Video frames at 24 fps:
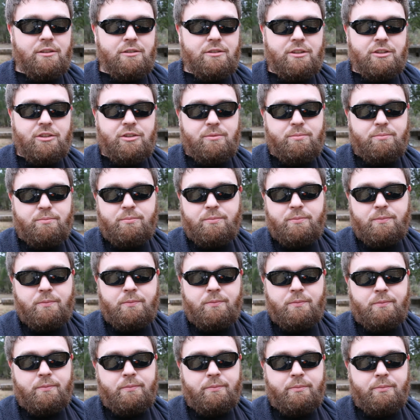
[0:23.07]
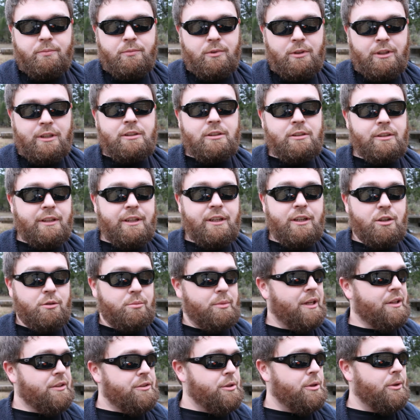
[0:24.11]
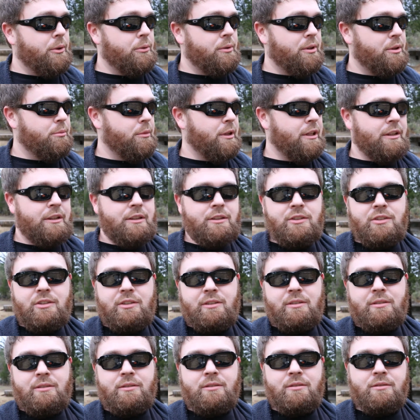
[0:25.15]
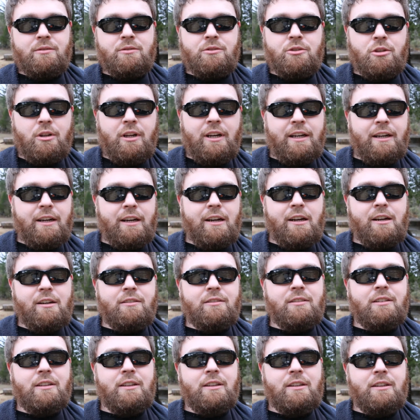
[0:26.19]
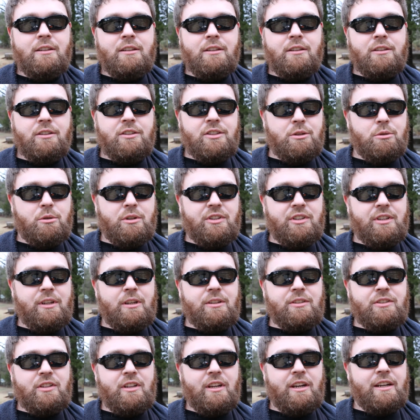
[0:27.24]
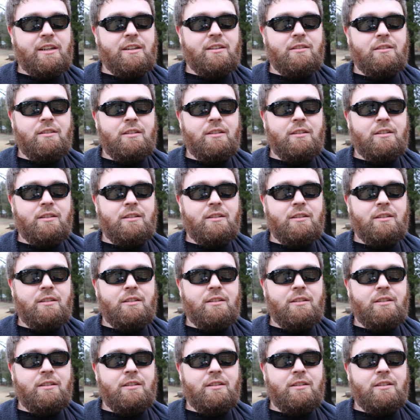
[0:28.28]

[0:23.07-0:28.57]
Just literally here about 2 or 3 minutes. Try it out, see what it sounds like.